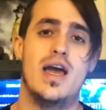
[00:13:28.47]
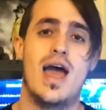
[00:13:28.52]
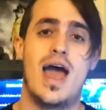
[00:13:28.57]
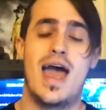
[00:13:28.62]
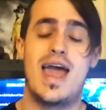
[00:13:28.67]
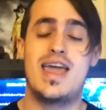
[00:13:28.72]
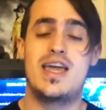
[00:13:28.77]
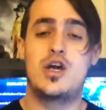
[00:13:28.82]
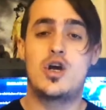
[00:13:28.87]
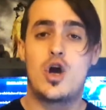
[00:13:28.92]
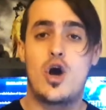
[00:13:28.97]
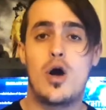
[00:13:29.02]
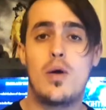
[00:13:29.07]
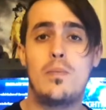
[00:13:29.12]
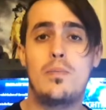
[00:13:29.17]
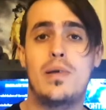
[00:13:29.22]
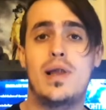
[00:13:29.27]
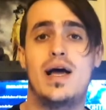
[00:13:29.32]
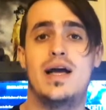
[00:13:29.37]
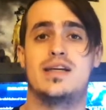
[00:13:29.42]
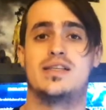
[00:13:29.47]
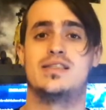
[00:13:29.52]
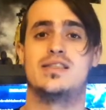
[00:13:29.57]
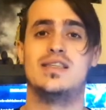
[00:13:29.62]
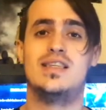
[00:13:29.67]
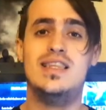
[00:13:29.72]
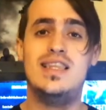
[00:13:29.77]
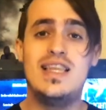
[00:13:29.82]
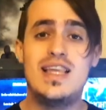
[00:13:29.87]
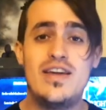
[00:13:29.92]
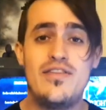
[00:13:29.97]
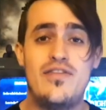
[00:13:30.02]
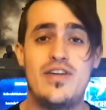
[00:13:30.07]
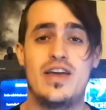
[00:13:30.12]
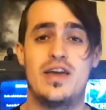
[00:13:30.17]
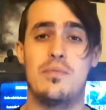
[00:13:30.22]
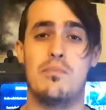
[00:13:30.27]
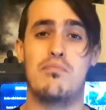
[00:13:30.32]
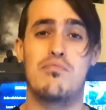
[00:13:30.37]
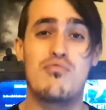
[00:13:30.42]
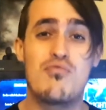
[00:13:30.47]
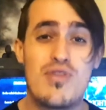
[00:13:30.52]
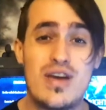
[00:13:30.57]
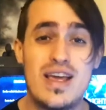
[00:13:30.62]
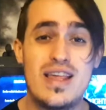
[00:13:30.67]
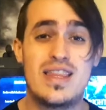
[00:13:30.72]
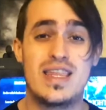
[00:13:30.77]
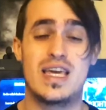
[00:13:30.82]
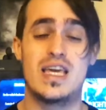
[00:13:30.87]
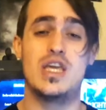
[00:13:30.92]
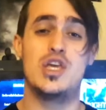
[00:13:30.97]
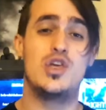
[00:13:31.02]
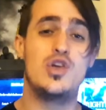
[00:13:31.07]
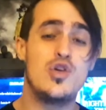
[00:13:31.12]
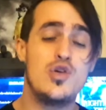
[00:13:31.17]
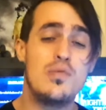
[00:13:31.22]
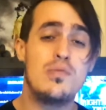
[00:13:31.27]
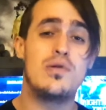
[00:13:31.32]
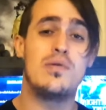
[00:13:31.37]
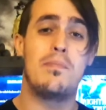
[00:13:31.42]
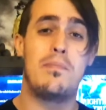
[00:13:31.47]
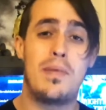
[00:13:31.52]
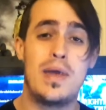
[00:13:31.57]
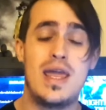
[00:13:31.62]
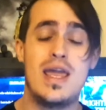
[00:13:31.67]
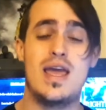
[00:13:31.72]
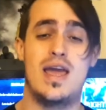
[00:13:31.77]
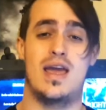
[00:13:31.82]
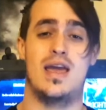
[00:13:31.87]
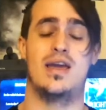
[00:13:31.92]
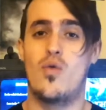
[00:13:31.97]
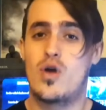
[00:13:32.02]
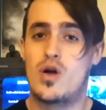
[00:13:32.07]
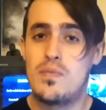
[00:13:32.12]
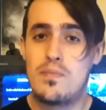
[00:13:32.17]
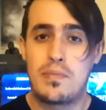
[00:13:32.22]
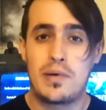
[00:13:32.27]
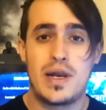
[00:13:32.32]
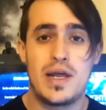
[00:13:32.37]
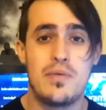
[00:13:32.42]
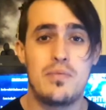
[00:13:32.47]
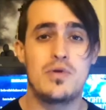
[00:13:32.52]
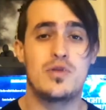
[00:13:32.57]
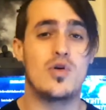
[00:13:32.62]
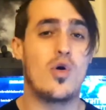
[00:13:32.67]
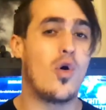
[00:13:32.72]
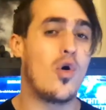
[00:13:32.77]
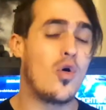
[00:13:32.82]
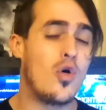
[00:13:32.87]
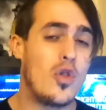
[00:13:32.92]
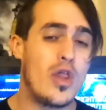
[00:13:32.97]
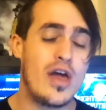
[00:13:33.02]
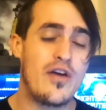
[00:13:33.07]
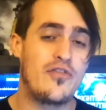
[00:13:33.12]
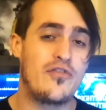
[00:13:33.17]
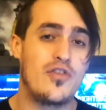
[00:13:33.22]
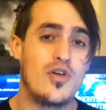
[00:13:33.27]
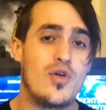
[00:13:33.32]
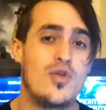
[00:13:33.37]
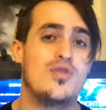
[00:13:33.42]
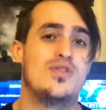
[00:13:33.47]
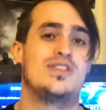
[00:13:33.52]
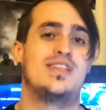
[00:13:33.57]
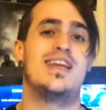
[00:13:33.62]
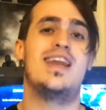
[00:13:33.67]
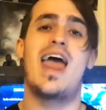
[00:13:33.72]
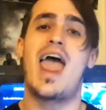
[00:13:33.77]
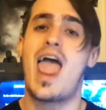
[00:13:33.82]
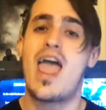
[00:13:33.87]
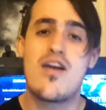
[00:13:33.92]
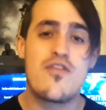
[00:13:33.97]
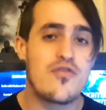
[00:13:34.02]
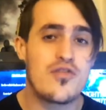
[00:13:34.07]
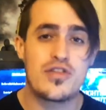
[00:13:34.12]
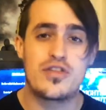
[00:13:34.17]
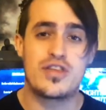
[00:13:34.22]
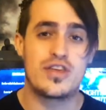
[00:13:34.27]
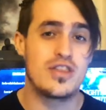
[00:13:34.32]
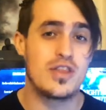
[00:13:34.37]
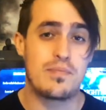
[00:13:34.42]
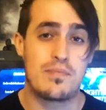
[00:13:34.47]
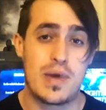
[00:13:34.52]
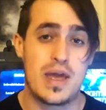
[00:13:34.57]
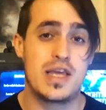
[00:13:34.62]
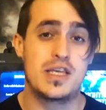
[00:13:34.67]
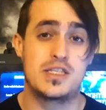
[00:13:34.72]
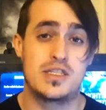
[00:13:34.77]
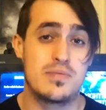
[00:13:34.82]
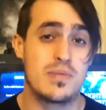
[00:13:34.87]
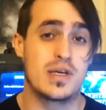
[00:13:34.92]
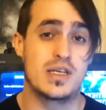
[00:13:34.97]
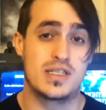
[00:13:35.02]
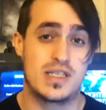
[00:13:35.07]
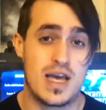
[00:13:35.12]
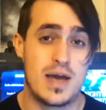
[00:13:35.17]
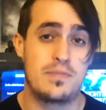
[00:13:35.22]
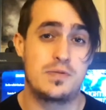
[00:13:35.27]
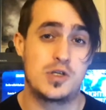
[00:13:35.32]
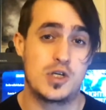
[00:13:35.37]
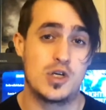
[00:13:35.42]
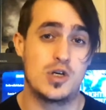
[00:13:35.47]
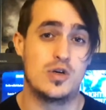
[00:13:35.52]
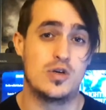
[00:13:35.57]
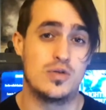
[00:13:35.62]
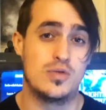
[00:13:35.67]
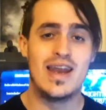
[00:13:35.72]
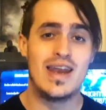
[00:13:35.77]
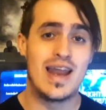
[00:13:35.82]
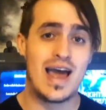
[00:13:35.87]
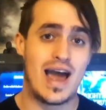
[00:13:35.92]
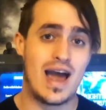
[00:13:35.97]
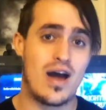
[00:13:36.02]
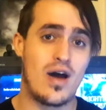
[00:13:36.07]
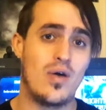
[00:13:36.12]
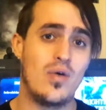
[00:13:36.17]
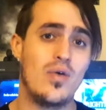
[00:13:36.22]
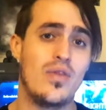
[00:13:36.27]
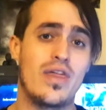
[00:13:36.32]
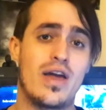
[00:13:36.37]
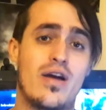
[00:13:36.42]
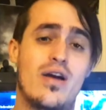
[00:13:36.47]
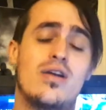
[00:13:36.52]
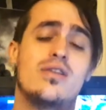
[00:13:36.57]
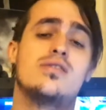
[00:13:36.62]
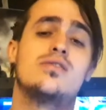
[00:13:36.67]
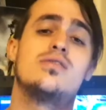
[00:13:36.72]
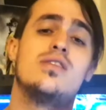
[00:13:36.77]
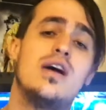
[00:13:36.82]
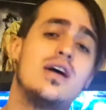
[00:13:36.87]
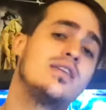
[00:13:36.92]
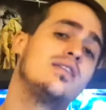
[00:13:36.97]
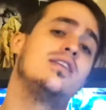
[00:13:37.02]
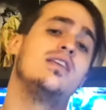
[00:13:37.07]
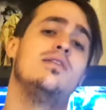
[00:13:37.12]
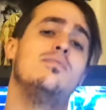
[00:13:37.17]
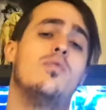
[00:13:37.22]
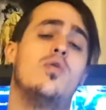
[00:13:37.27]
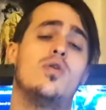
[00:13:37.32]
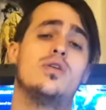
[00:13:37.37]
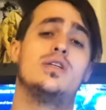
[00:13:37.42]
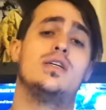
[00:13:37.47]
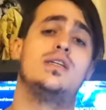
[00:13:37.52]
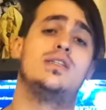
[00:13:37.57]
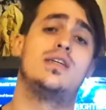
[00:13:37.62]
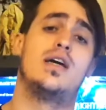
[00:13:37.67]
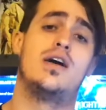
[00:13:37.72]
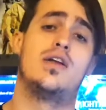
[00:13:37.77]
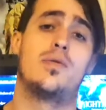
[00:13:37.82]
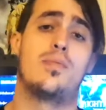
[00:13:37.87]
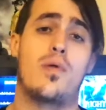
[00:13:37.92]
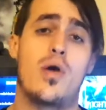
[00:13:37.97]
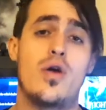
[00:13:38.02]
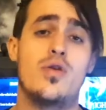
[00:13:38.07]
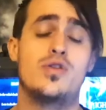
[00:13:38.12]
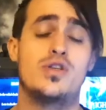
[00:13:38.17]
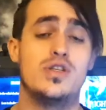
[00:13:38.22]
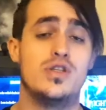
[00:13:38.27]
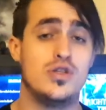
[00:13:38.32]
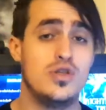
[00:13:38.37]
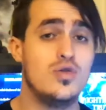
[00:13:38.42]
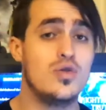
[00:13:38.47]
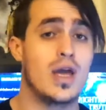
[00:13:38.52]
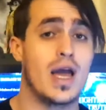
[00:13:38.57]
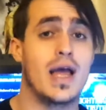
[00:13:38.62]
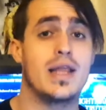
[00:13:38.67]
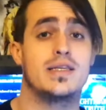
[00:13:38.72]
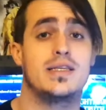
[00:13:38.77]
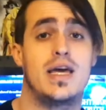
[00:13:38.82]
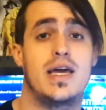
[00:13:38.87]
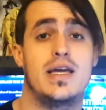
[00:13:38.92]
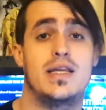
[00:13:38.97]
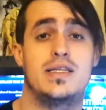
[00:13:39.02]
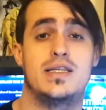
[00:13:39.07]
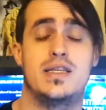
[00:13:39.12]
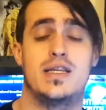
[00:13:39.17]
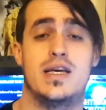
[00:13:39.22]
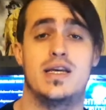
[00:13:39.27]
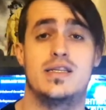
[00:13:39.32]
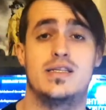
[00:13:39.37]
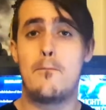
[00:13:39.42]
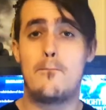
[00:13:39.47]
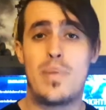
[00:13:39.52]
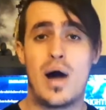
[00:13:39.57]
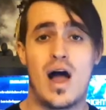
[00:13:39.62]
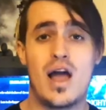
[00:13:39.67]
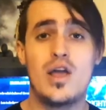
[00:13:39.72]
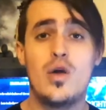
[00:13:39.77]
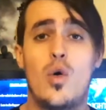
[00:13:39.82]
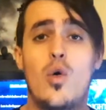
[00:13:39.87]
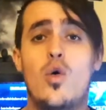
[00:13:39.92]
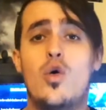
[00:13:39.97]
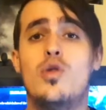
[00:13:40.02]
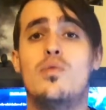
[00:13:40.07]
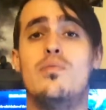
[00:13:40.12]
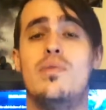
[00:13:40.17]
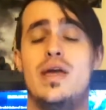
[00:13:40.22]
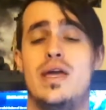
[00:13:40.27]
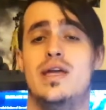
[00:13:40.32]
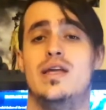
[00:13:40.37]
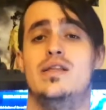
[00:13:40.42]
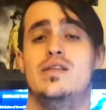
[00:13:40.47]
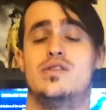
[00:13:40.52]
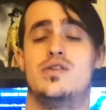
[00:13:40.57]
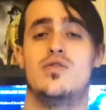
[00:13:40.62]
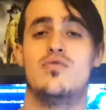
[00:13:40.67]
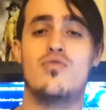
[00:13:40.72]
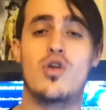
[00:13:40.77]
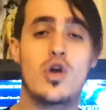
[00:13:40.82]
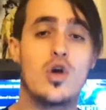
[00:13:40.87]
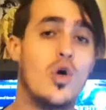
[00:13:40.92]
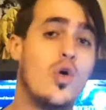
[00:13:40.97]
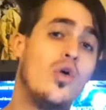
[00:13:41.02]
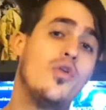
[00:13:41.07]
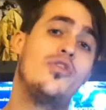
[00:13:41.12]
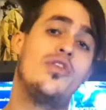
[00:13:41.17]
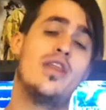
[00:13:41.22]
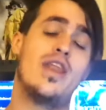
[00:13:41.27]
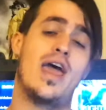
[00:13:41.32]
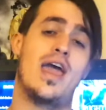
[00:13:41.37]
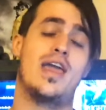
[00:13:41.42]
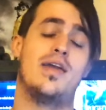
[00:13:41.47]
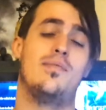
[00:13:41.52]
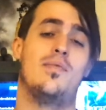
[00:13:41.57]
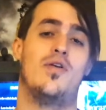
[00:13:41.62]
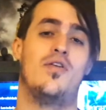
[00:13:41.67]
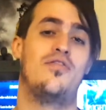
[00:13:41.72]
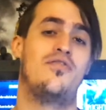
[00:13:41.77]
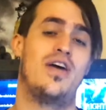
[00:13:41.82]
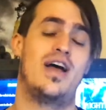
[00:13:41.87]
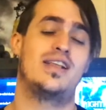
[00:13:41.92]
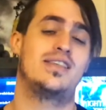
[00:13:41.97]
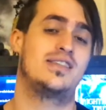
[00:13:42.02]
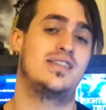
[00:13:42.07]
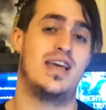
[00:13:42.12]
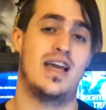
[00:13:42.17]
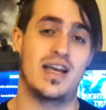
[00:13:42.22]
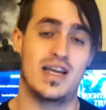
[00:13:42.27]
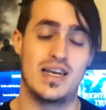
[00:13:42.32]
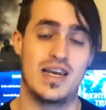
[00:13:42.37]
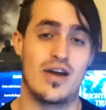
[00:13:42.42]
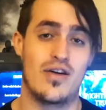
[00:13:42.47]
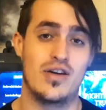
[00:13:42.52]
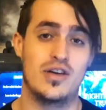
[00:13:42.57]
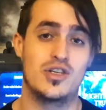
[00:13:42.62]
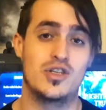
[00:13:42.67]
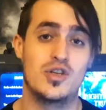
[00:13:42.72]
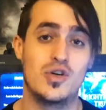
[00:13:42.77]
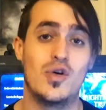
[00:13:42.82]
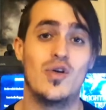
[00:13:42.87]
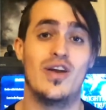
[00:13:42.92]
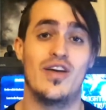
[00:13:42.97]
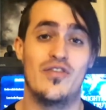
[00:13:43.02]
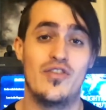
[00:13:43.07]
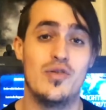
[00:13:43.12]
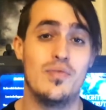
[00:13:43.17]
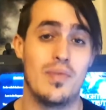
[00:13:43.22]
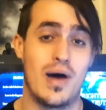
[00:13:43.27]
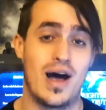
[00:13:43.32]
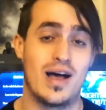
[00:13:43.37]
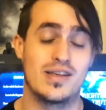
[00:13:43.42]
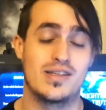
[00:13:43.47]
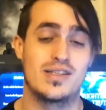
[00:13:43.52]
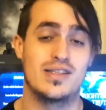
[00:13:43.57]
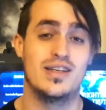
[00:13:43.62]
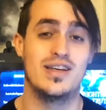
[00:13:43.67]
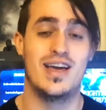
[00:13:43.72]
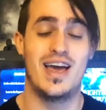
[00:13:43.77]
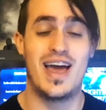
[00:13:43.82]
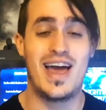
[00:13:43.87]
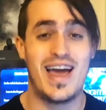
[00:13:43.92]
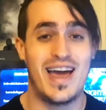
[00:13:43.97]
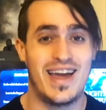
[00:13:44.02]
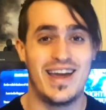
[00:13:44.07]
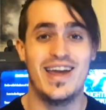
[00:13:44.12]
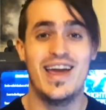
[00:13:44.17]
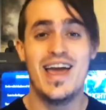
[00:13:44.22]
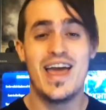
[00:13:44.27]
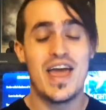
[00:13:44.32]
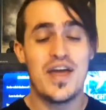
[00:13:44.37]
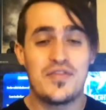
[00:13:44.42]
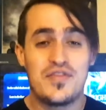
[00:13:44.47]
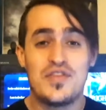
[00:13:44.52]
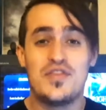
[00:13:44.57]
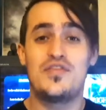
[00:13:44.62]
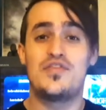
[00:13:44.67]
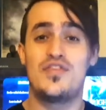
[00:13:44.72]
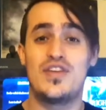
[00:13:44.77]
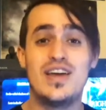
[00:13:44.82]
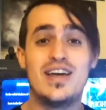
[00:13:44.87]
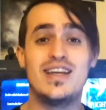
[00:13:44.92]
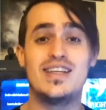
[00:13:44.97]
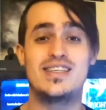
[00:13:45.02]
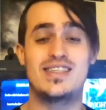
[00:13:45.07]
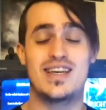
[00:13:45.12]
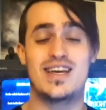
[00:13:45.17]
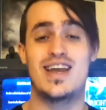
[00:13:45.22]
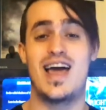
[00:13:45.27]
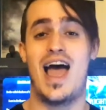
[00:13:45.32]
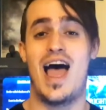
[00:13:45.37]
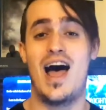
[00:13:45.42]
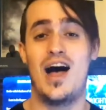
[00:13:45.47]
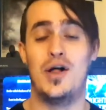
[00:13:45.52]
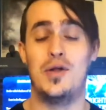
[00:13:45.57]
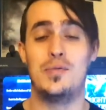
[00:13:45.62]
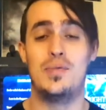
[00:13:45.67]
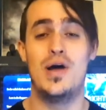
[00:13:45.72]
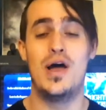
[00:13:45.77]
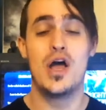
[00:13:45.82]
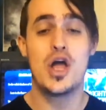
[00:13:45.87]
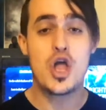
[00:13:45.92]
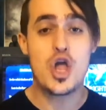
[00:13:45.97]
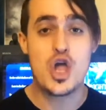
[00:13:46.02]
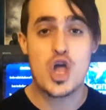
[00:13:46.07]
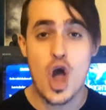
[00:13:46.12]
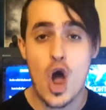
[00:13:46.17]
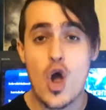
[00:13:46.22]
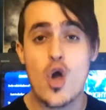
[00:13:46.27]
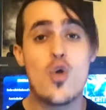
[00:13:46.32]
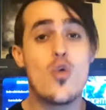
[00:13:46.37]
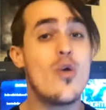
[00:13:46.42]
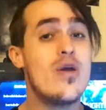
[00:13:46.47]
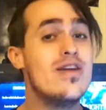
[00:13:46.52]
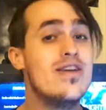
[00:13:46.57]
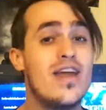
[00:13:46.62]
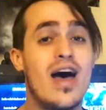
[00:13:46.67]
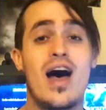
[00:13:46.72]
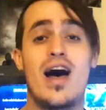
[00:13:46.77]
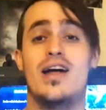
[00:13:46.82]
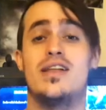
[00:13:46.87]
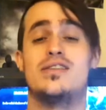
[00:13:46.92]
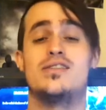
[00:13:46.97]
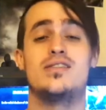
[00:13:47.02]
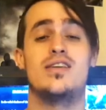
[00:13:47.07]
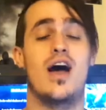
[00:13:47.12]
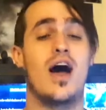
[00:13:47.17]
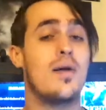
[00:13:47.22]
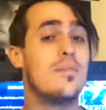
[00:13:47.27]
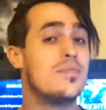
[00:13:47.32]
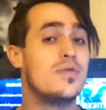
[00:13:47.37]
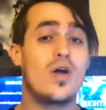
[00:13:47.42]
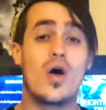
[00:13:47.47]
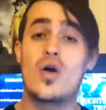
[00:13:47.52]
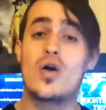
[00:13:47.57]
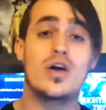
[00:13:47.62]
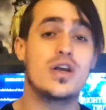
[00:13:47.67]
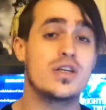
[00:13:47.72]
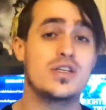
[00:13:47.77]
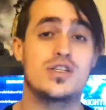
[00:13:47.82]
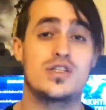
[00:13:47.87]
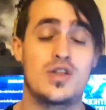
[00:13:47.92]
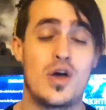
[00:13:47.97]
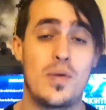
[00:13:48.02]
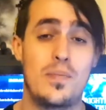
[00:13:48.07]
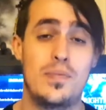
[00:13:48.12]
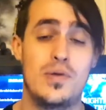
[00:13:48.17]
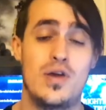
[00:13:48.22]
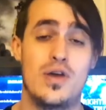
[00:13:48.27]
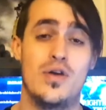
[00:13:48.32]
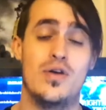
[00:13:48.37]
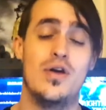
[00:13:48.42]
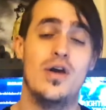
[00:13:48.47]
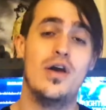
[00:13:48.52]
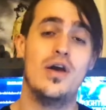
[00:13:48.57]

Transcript: A complex, living, breathing human being, complete with all their flaws and everything that makes them exceptional. Now, there are certainly more detailed approaches you can take to this. By all means, record the name of that secondary school if you must. Hey, if you feel it's gonna help, go nuts. I'm not gonna stop you.